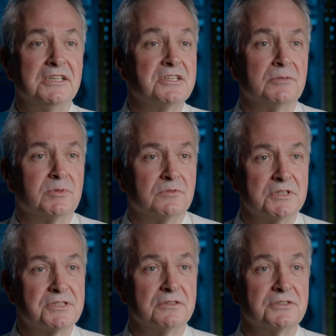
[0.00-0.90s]
type of
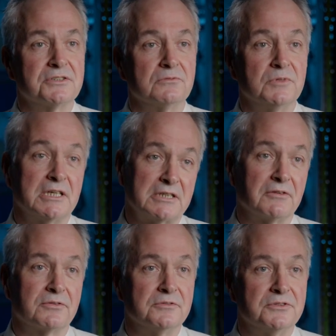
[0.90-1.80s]
research that we get
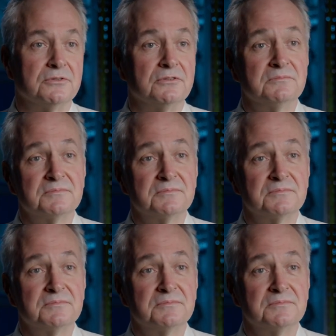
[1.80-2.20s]
through the door.